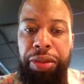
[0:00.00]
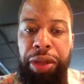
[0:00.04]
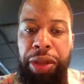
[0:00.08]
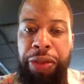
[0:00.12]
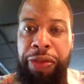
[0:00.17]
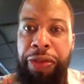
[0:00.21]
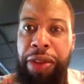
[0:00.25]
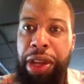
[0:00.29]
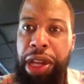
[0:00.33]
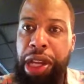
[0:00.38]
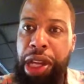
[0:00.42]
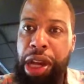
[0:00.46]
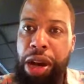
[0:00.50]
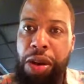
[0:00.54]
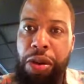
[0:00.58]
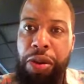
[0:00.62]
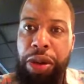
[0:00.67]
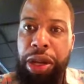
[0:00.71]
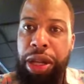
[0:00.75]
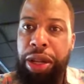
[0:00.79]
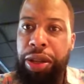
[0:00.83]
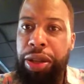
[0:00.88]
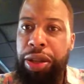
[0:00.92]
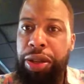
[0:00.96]

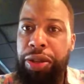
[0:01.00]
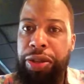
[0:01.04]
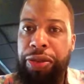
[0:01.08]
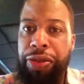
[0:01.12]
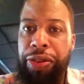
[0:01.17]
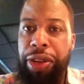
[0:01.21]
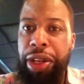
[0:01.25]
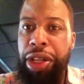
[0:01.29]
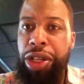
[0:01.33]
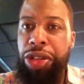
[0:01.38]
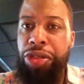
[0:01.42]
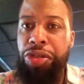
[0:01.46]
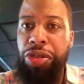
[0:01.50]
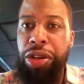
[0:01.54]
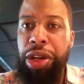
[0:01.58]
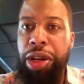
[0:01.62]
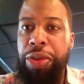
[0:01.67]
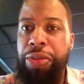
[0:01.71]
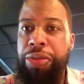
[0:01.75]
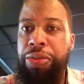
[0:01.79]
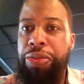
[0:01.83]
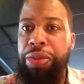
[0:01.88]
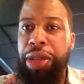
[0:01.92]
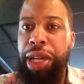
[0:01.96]
videoing for this trip
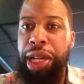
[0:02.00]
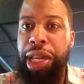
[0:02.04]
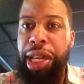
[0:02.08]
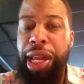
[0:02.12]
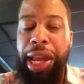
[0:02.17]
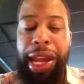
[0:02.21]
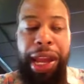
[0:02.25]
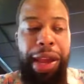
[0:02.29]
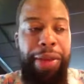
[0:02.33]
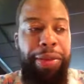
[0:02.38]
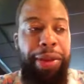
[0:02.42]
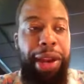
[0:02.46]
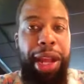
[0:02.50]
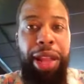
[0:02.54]
in Hampton,